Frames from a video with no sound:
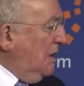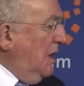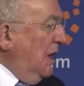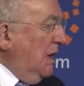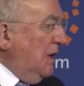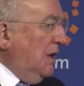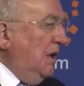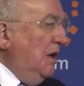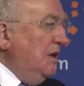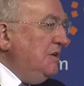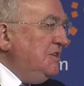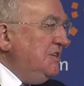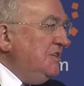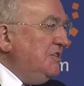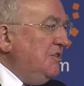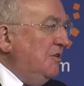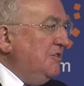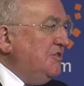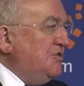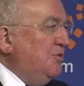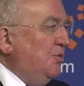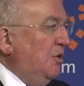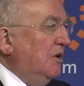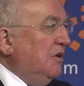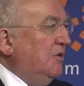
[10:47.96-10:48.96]
Can I just
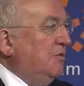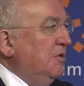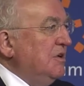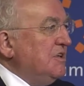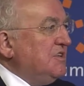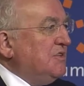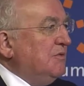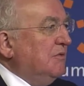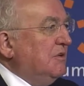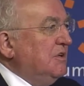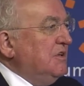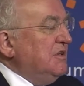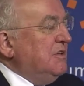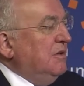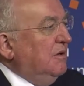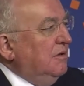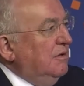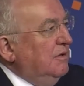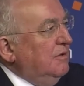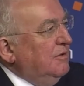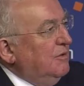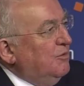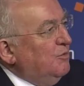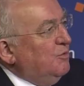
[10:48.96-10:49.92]
ask you one question? Because it